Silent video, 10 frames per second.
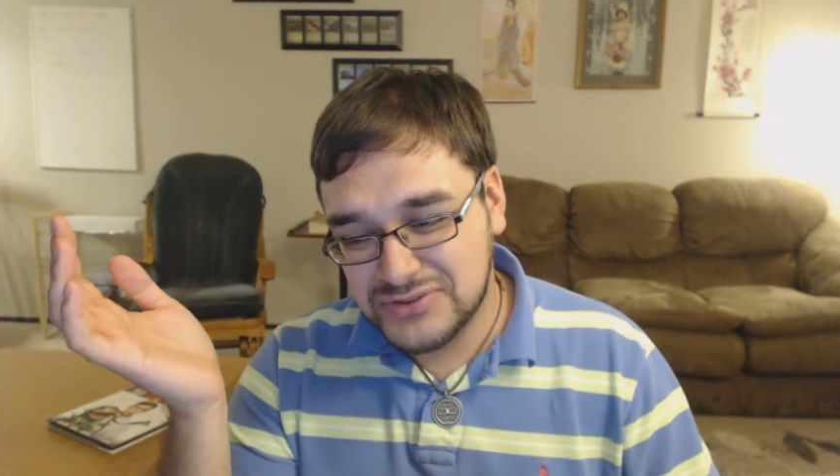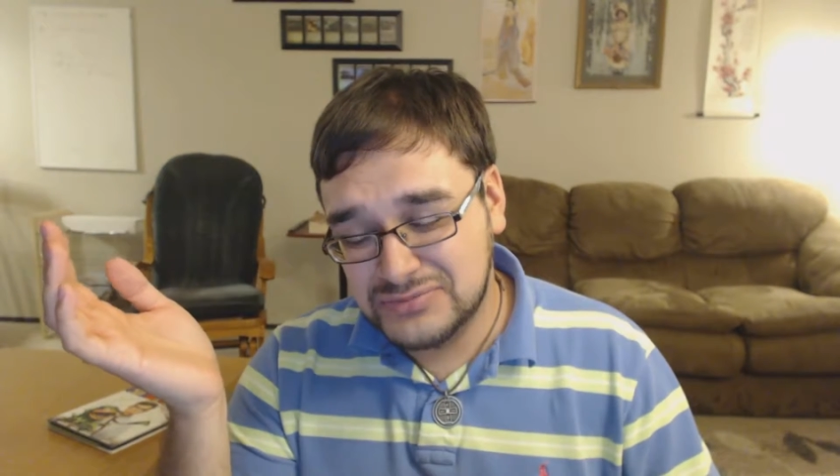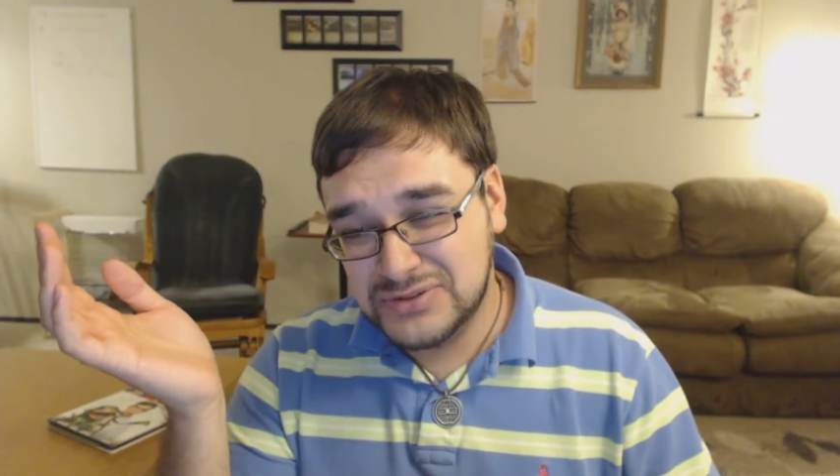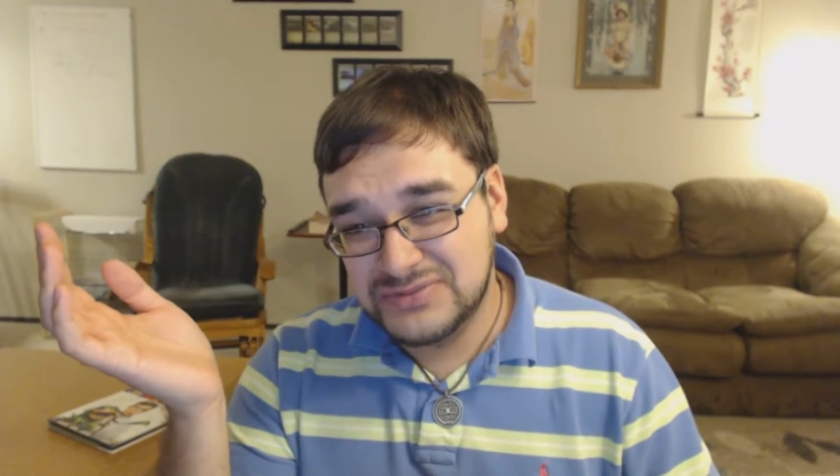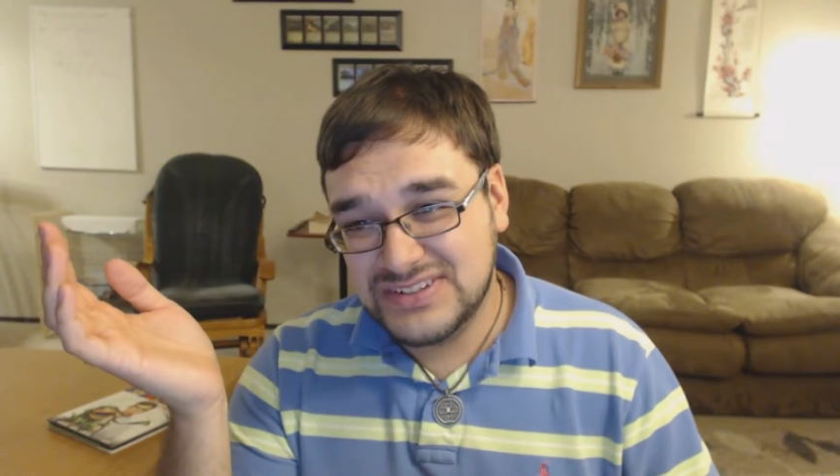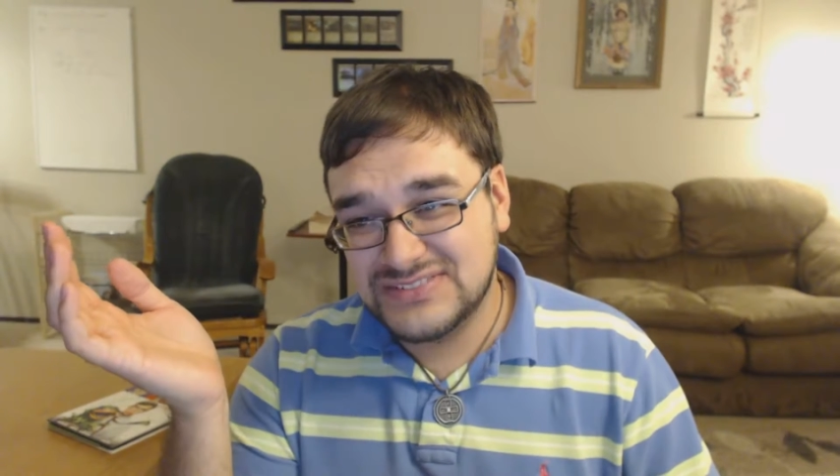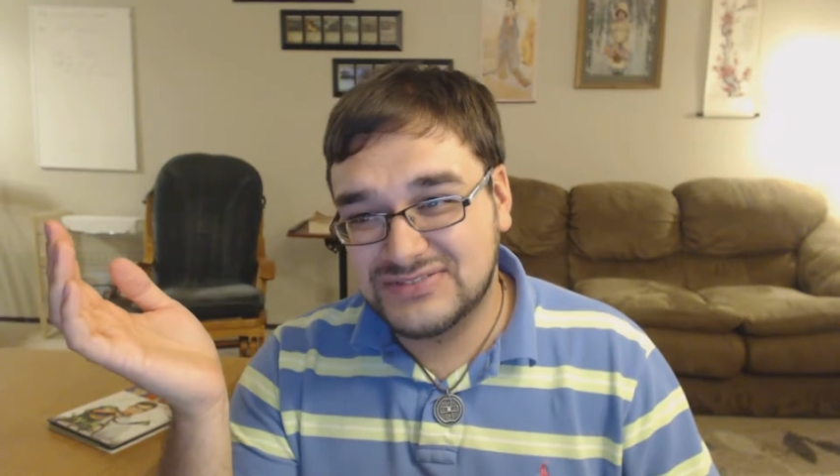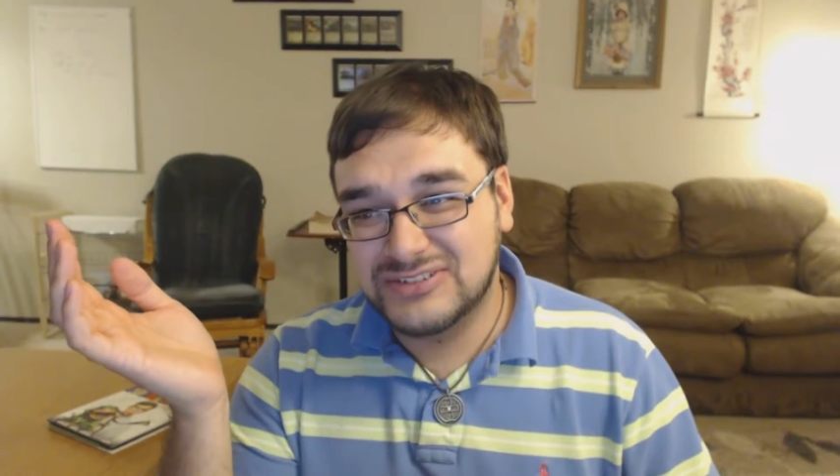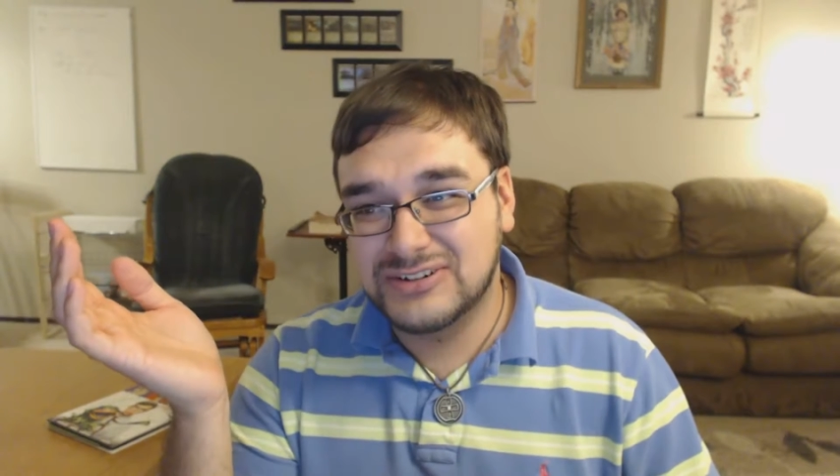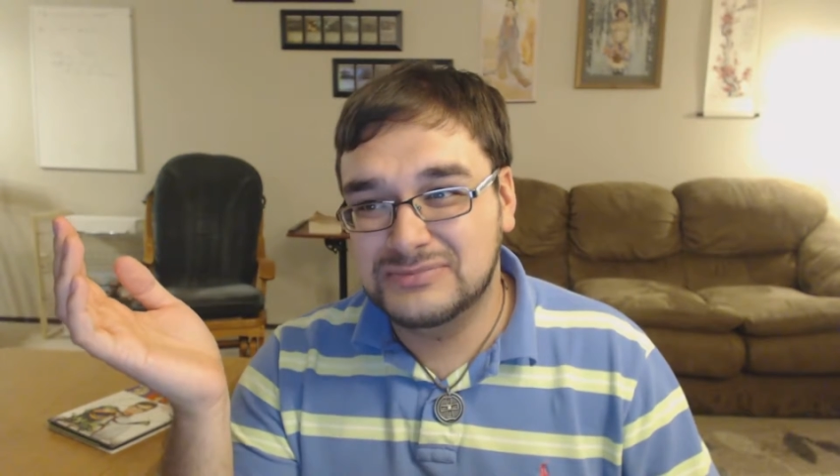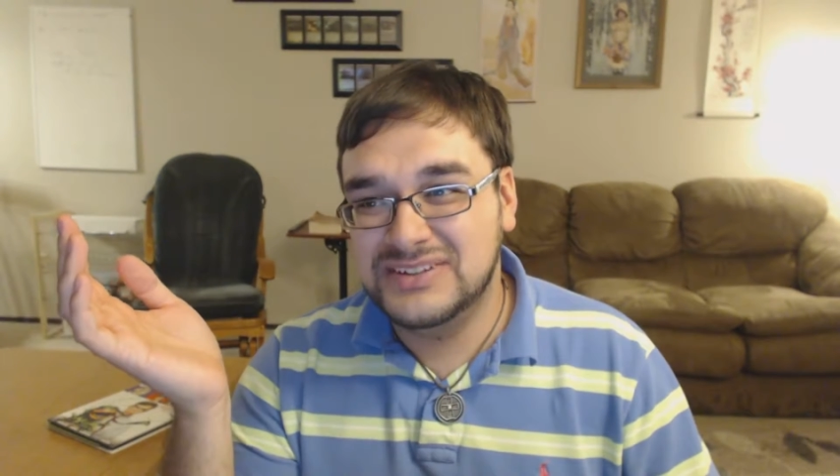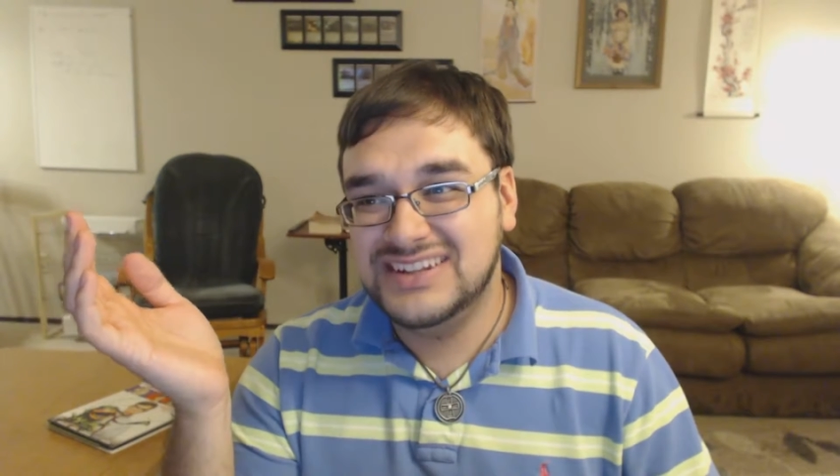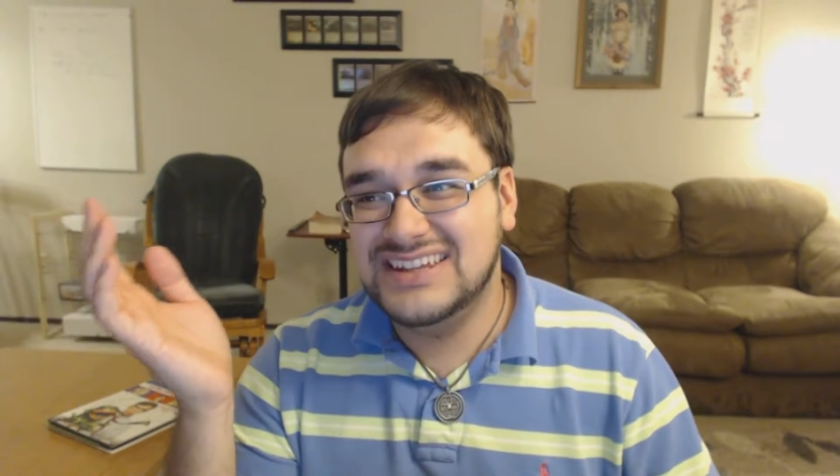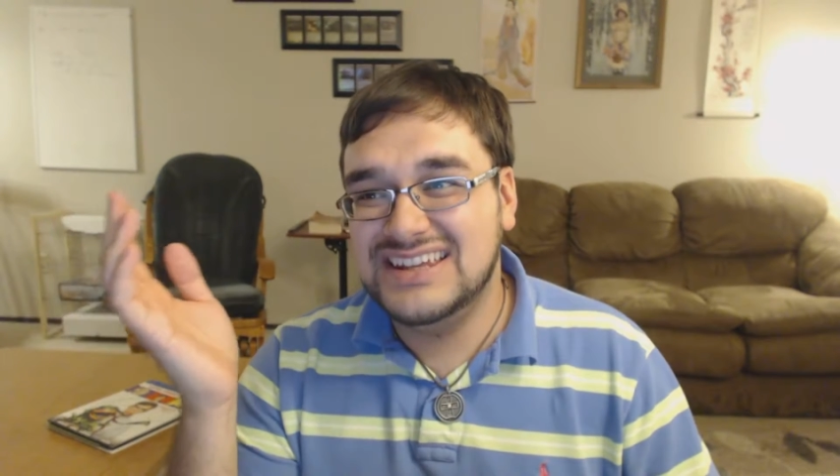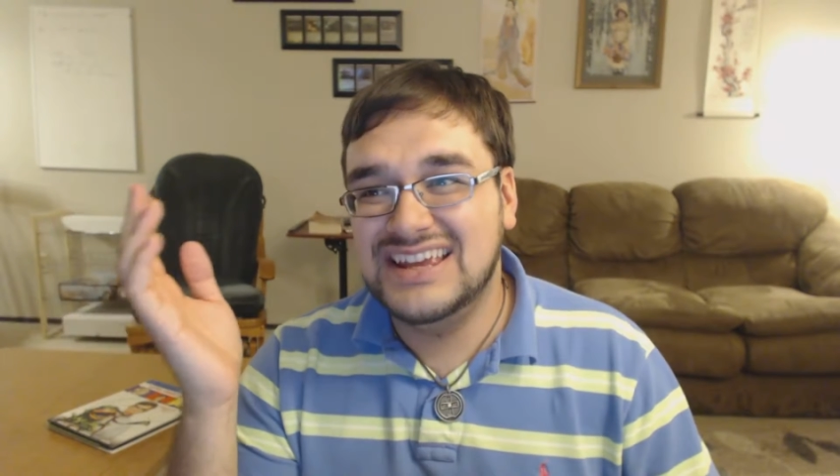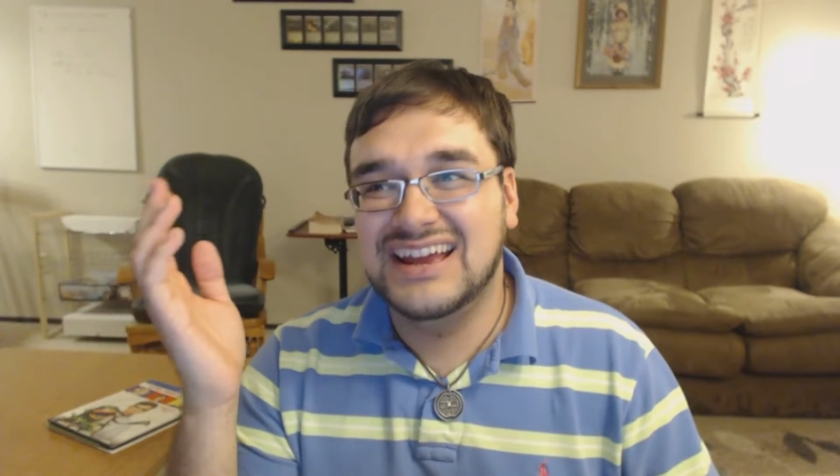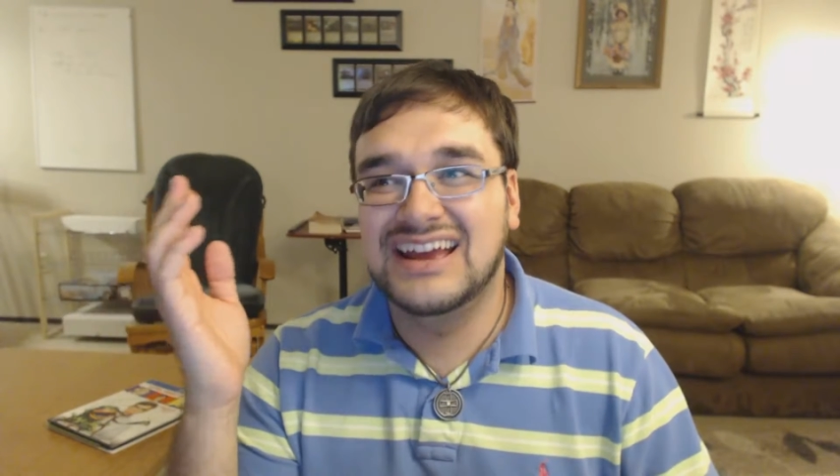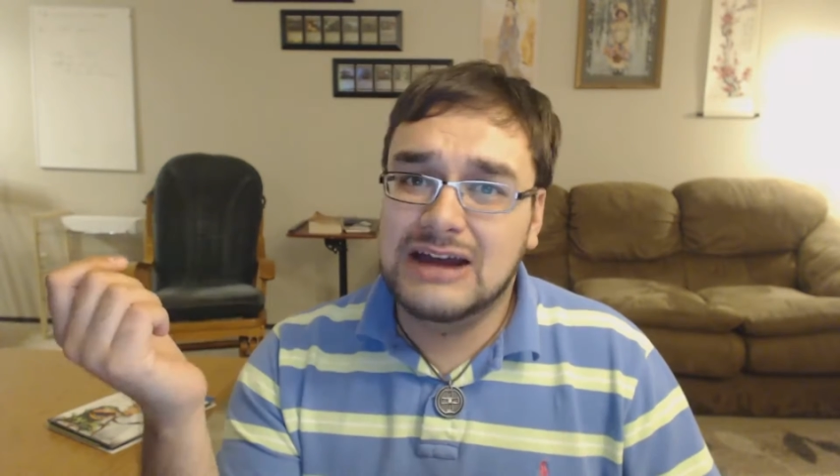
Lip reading: ruin movies for me?